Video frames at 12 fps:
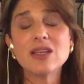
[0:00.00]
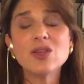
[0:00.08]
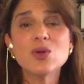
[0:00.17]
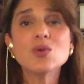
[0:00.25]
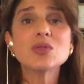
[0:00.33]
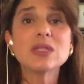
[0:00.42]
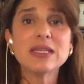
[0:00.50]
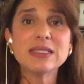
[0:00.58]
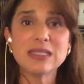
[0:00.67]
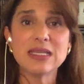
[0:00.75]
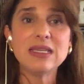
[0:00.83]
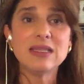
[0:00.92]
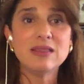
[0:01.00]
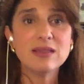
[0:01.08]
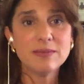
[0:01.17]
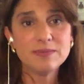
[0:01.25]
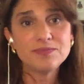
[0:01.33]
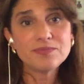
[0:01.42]
news indeed.
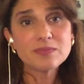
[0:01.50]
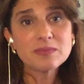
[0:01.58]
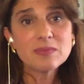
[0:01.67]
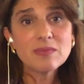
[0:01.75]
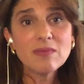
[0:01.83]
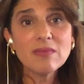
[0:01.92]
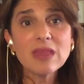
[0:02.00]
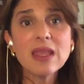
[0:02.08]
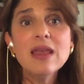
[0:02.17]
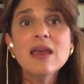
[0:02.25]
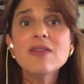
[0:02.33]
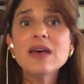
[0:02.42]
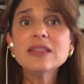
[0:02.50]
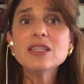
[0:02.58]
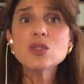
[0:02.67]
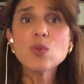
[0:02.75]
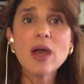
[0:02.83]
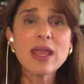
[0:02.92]
That is
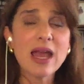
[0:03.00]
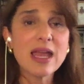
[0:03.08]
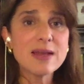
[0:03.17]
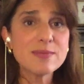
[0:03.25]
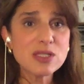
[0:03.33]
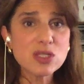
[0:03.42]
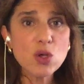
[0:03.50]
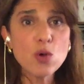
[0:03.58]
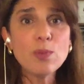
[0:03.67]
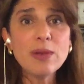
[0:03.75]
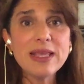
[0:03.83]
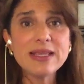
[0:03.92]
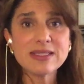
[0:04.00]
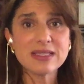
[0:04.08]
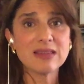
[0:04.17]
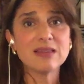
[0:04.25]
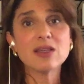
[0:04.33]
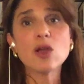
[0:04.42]
why I am so pleased
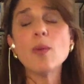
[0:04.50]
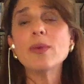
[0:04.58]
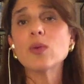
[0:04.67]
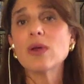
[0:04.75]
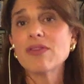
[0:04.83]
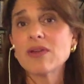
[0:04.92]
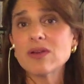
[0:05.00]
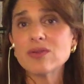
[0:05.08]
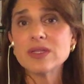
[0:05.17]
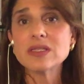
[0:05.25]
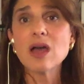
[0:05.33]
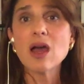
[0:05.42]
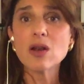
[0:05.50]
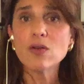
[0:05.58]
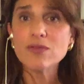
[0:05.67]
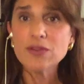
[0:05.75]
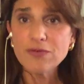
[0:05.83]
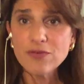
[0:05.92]
that the Commonwealth countries are of
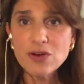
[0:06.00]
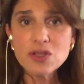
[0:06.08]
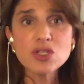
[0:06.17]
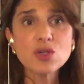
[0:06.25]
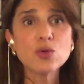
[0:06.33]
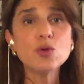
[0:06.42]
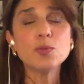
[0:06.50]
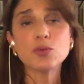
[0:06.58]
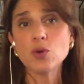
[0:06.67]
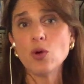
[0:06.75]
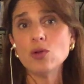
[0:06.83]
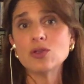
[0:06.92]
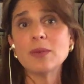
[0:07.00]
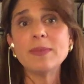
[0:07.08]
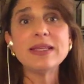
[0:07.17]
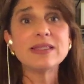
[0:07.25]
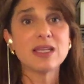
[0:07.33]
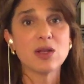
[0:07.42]
the first group to hold a
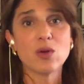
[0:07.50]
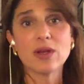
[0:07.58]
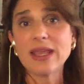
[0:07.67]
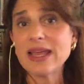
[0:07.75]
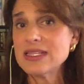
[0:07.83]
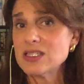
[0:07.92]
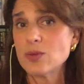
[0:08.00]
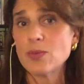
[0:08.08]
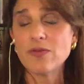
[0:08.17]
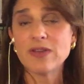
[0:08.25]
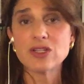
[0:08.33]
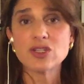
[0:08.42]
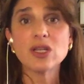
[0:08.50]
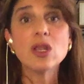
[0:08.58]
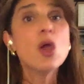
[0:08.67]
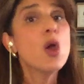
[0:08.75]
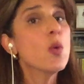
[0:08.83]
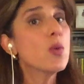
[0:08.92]
meeting on cancer prevention
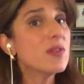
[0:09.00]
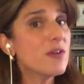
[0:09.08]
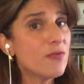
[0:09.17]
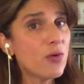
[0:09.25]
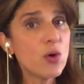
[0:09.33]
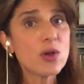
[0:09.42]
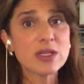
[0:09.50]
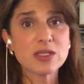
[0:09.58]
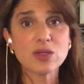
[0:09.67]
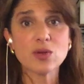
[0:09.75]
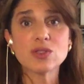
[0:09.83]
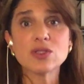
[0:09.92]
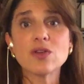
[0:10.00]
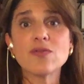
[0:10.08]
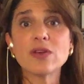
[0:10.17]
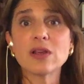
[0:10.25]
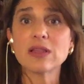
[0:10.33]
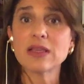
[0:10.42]
with a focus on
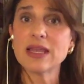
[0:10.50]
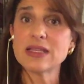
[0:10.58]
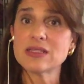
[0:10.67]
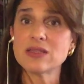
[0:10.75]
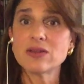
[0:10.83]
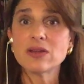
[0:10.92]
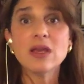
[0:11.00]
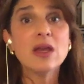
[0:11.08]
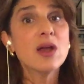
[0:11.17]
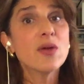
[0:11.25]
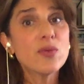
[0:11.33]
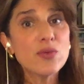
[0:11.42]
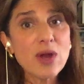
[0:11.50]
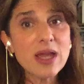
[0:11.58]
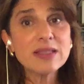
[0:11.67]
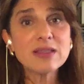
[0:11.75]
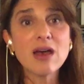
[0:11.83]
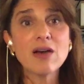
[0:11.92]
cervical cancer
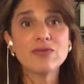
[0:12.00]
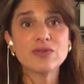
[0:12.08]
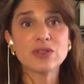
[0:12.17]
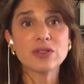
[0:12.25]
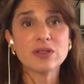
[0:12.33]
right after,